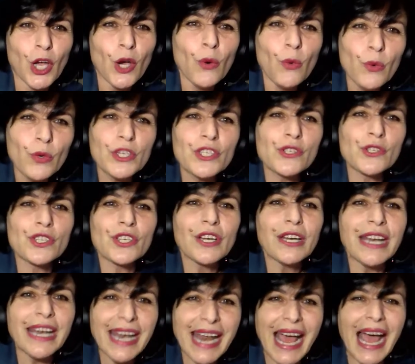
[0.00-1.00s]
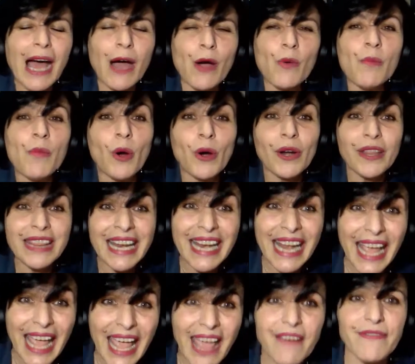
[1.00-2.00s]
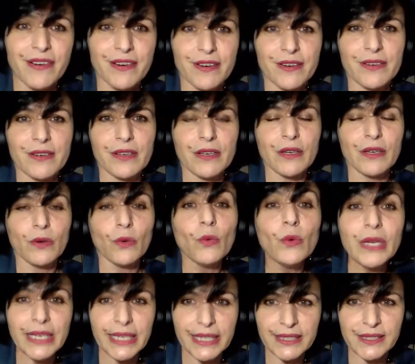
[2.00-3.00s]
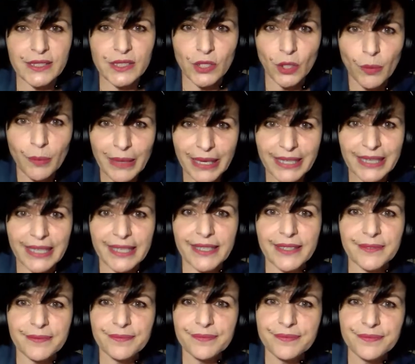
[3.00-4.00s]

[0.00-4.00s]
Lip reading: which now more than ever we need so badly.